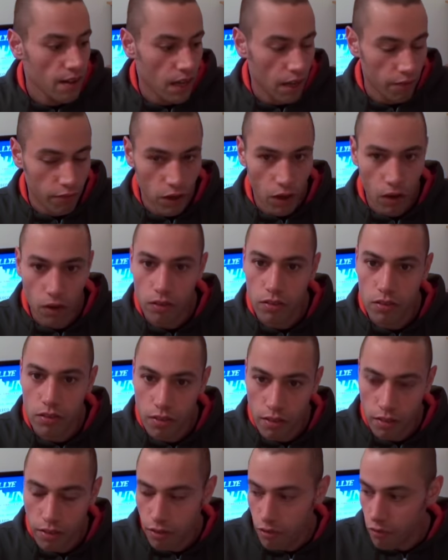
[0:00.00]
I've got
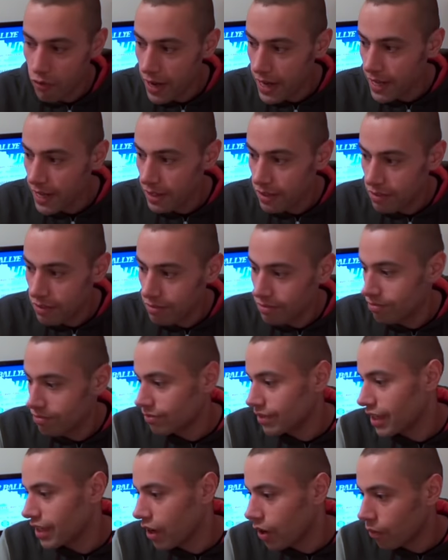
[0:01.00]
3,
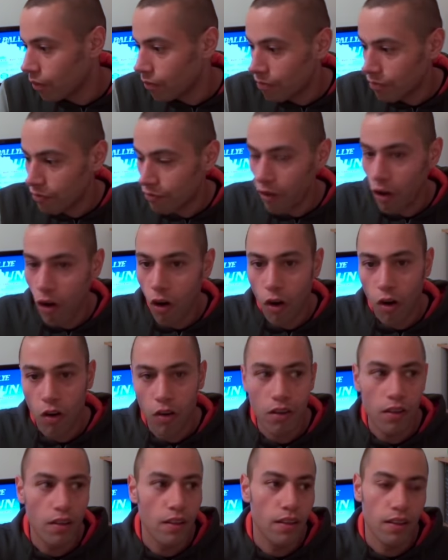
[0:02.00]
4,
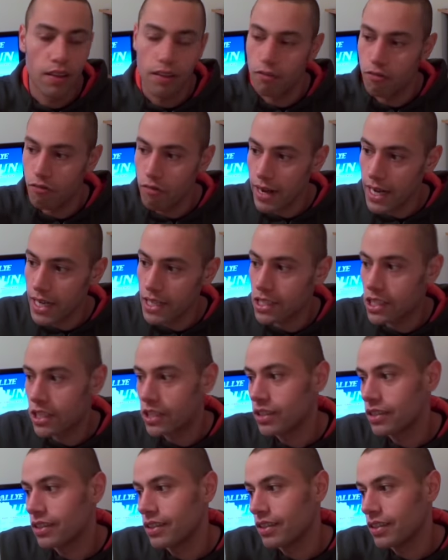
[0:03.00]
Reach,